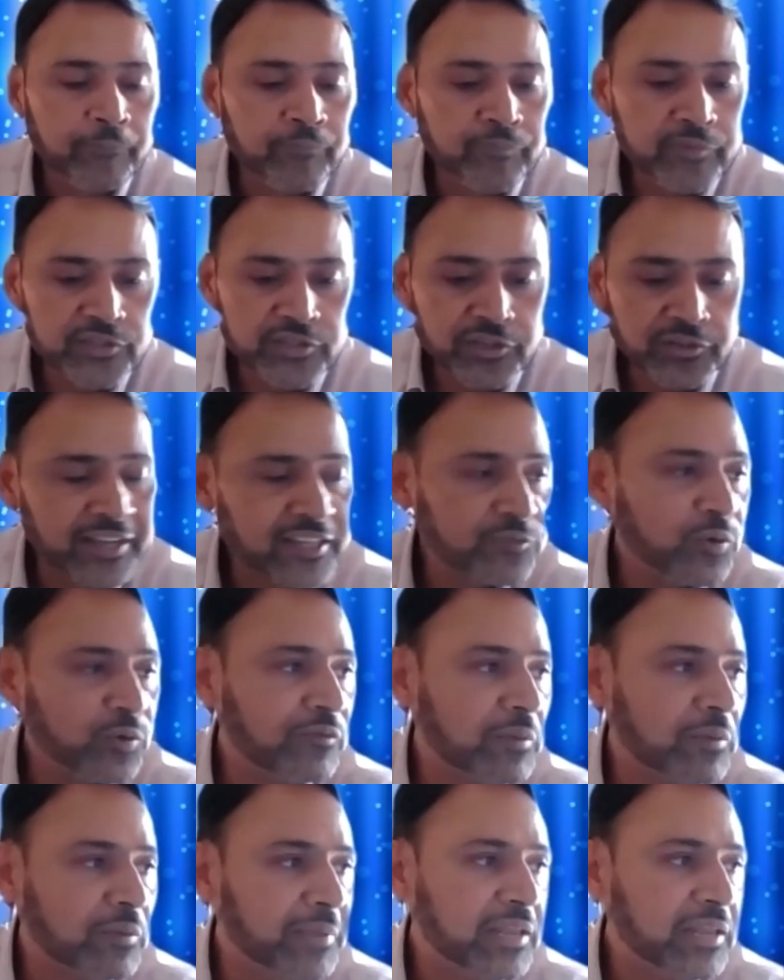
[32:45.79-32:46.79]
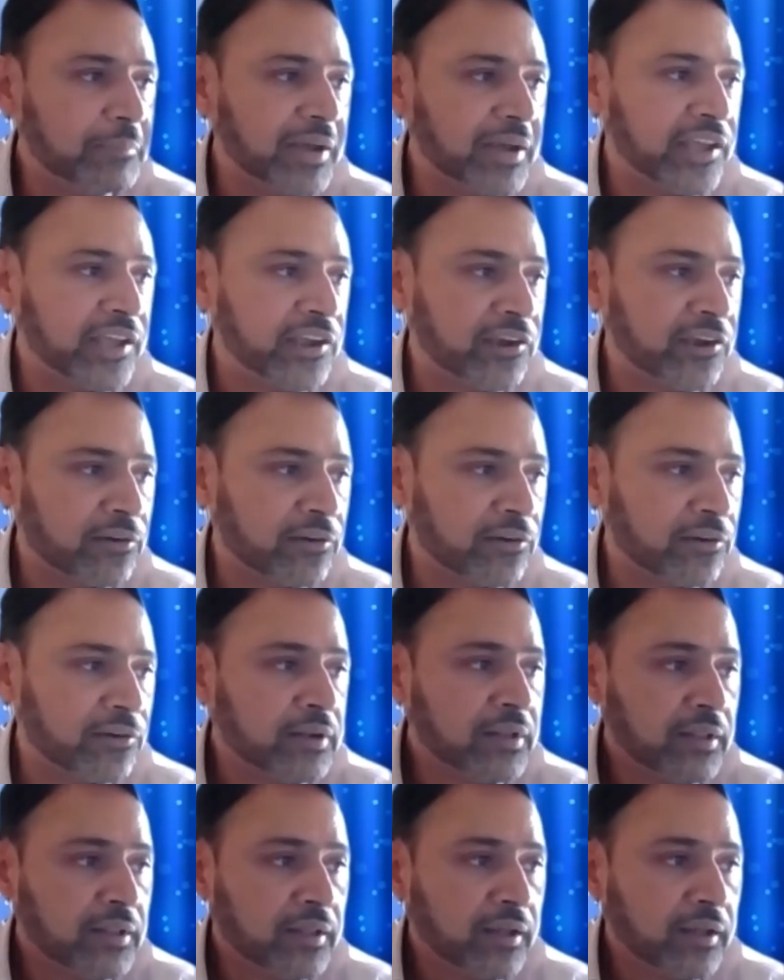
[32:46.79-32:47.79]
So that's what we mean by here
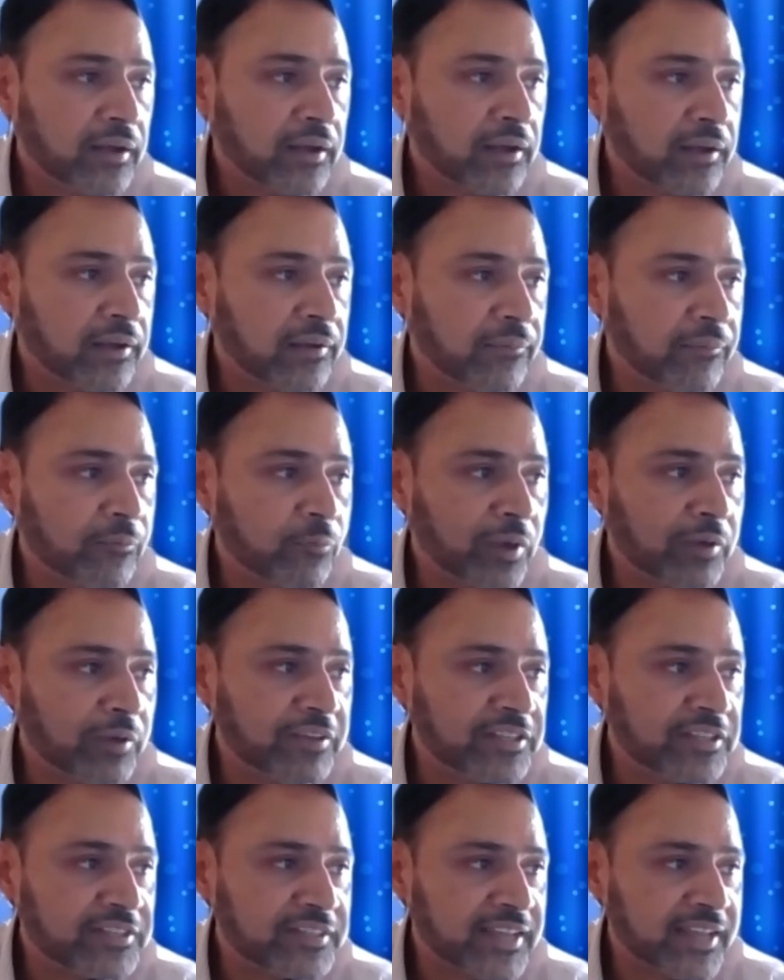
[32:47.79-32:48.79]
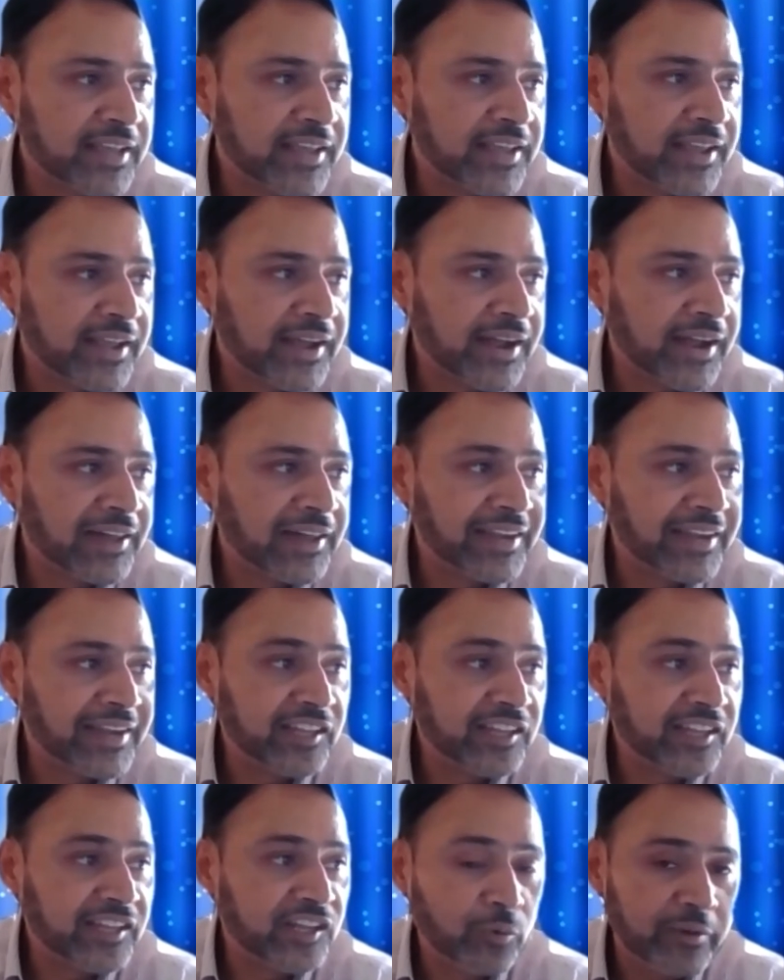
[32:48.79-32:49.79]
when we say highlight
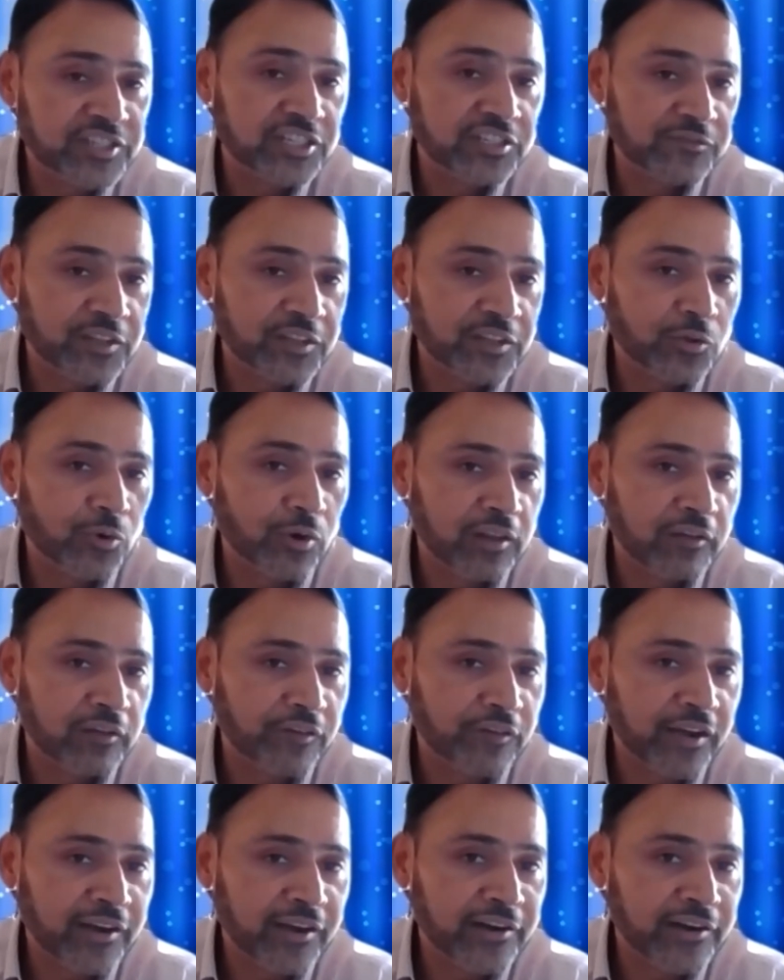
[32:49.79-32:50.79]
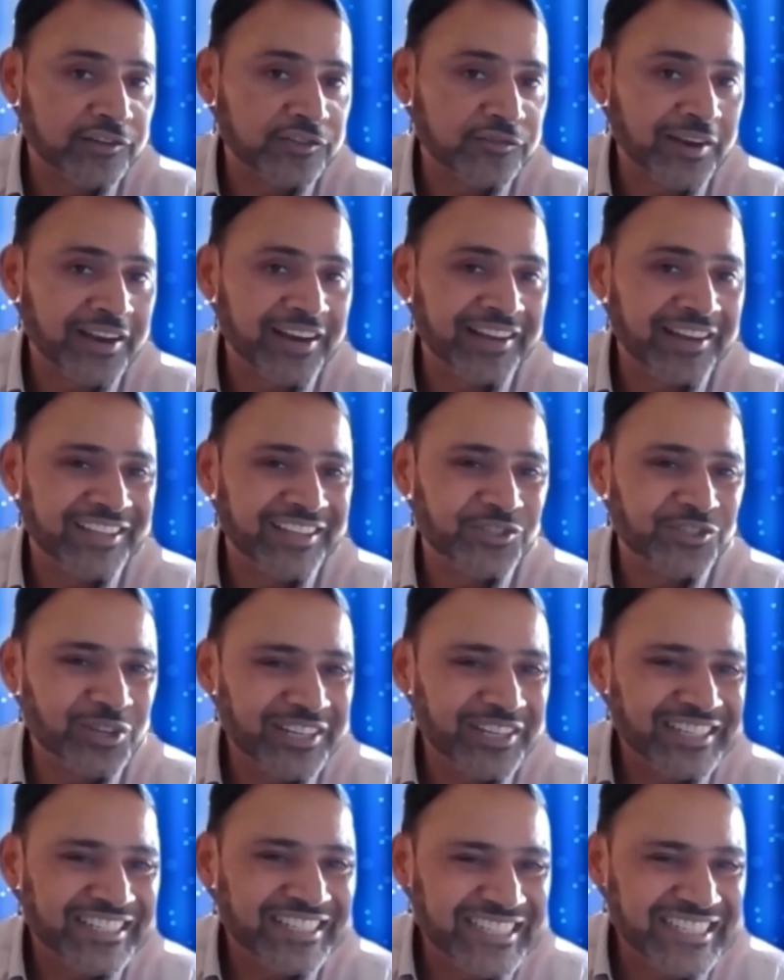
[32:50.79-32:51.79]
innovations with qualifiers, right? They
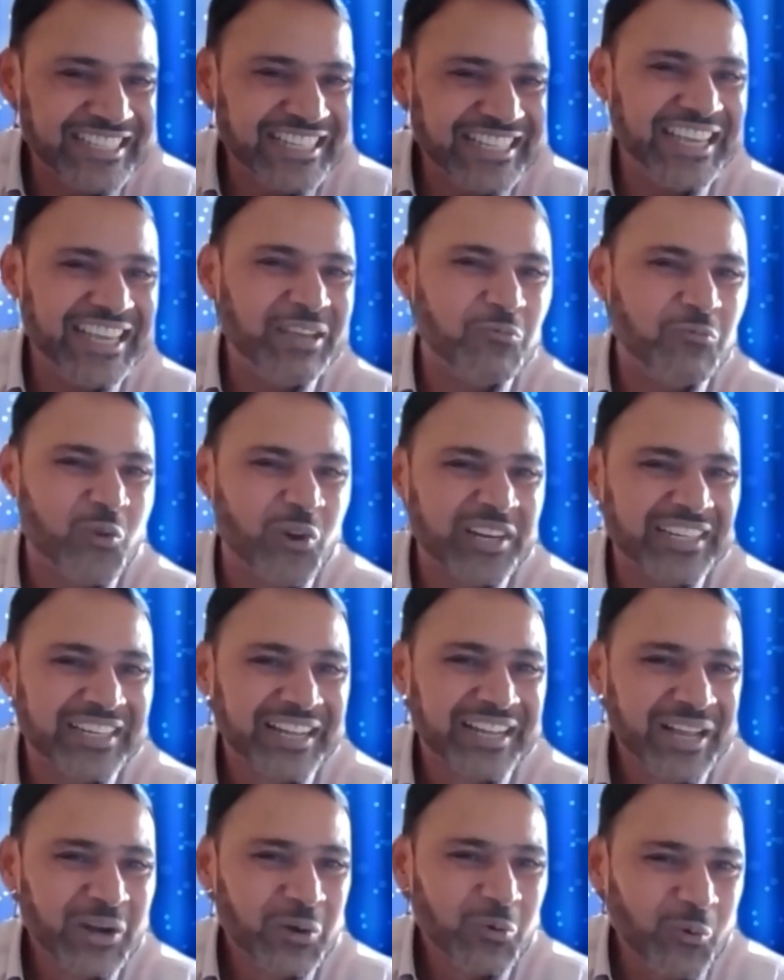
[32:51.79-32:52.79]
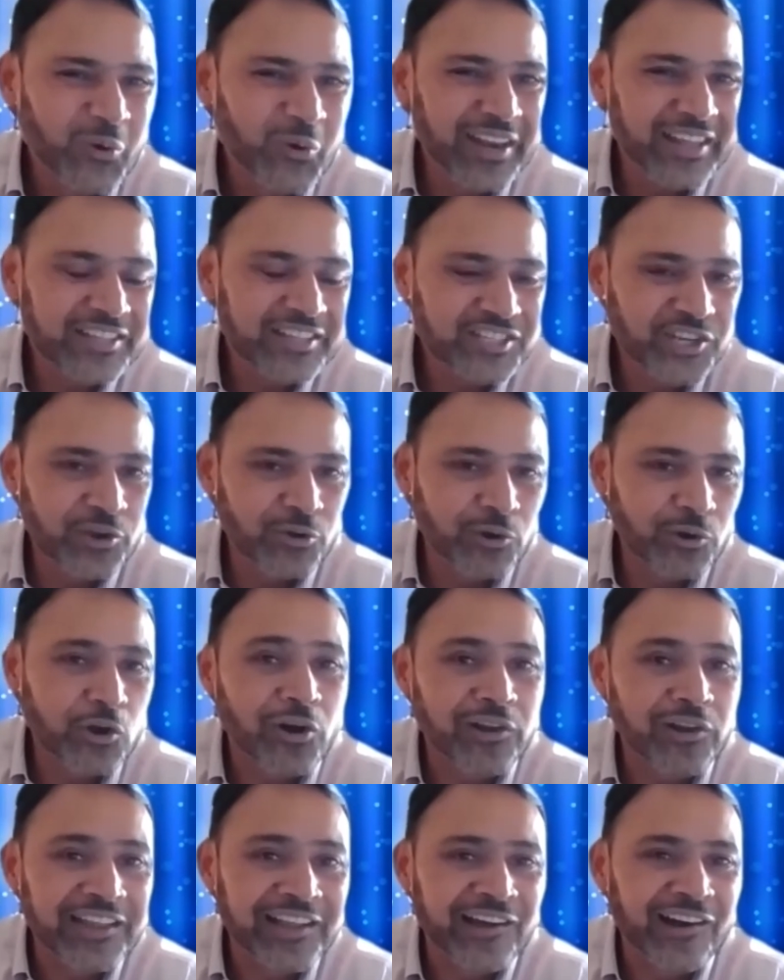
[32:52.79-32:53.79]
should see what is your
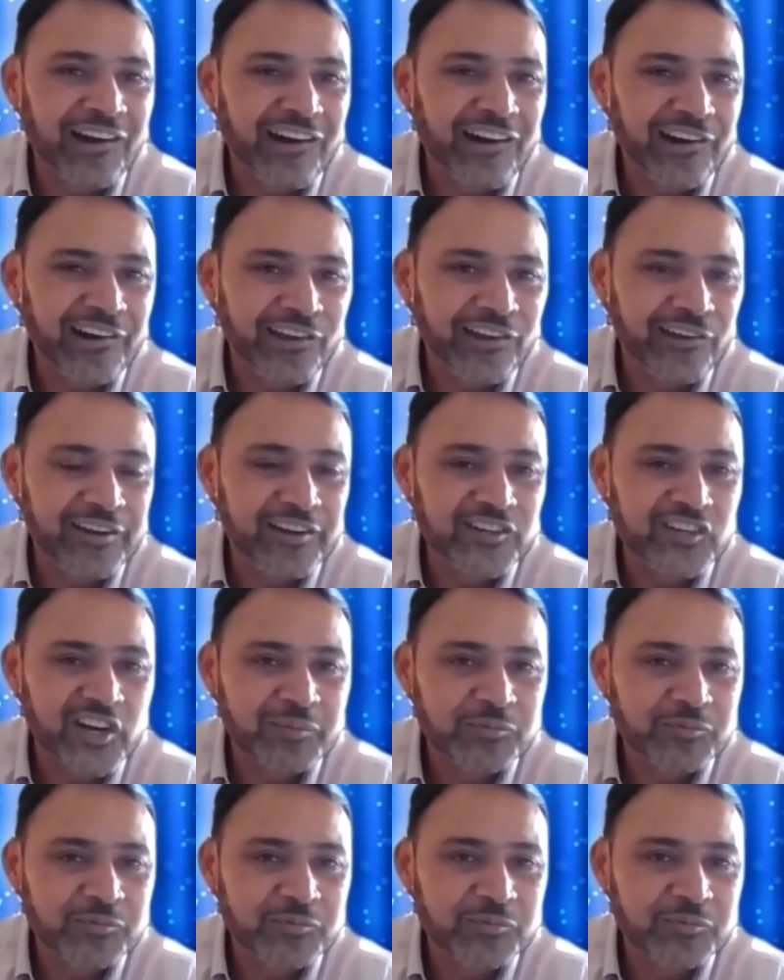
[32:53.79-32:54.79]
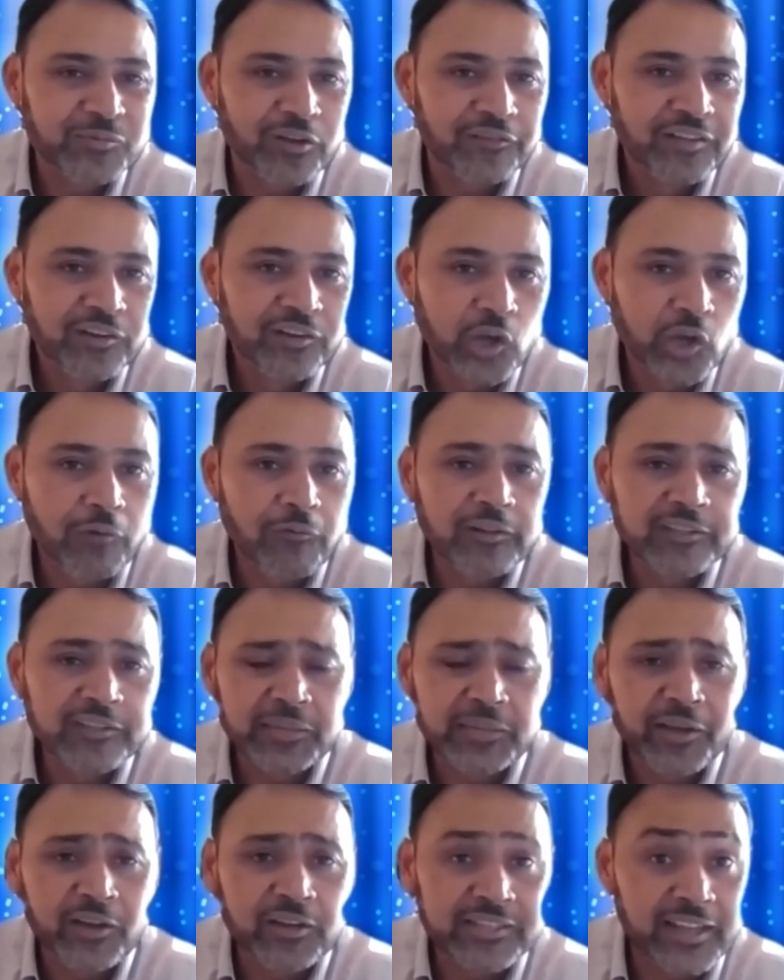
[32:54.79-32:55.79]
calling card here in terms of
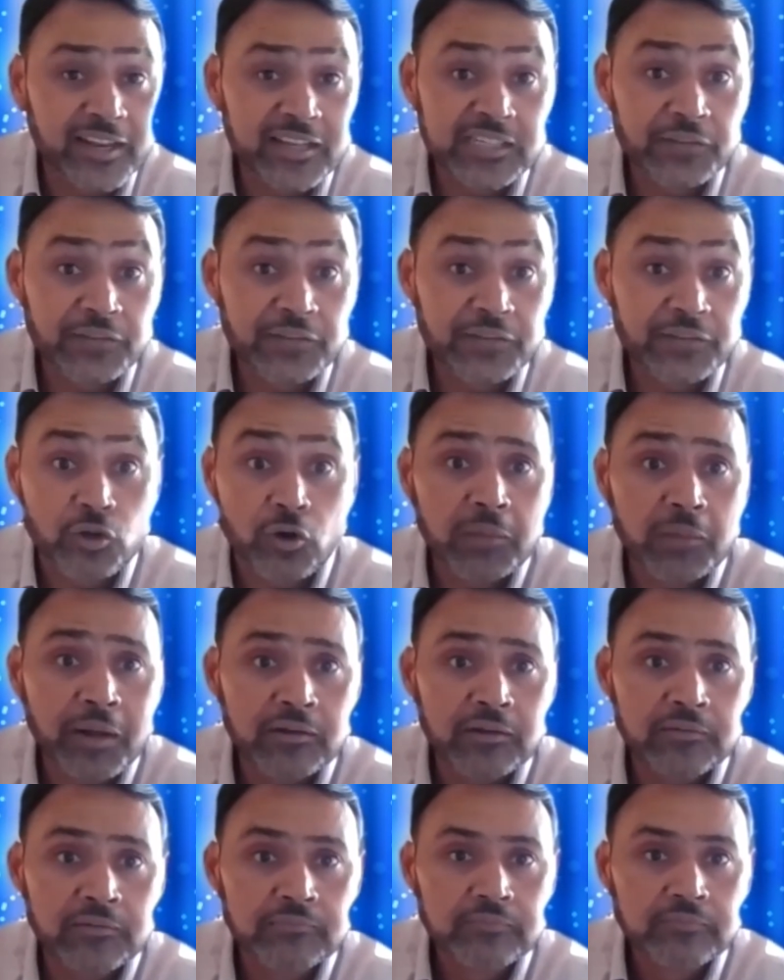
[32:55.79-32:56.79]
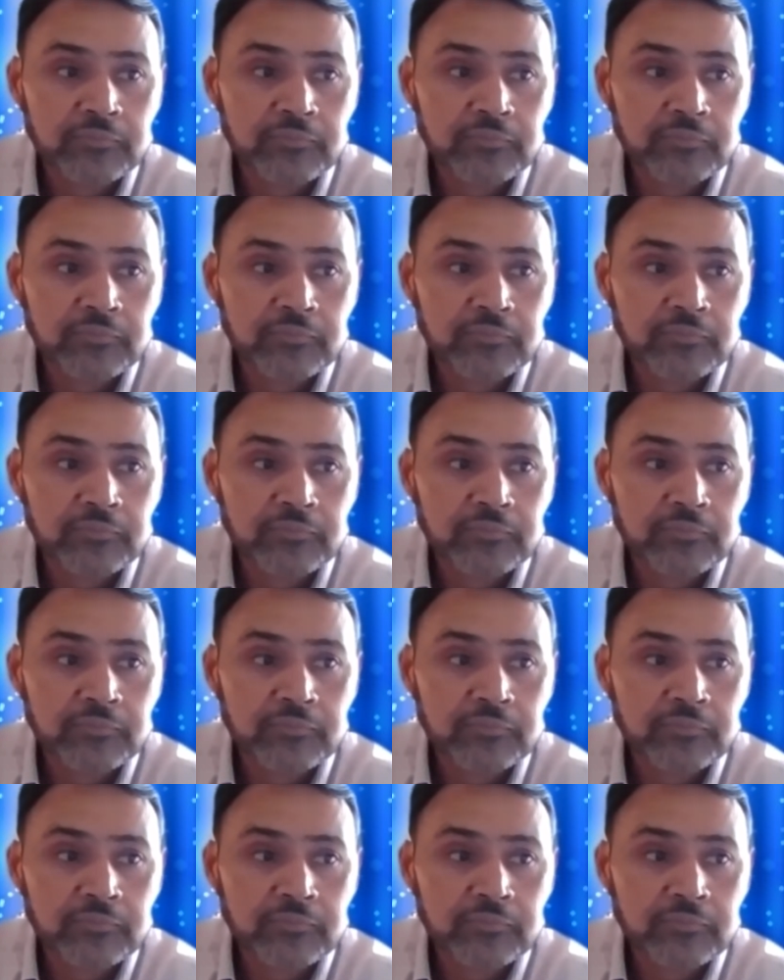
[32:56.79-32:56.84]
novelty, because NSF is all about,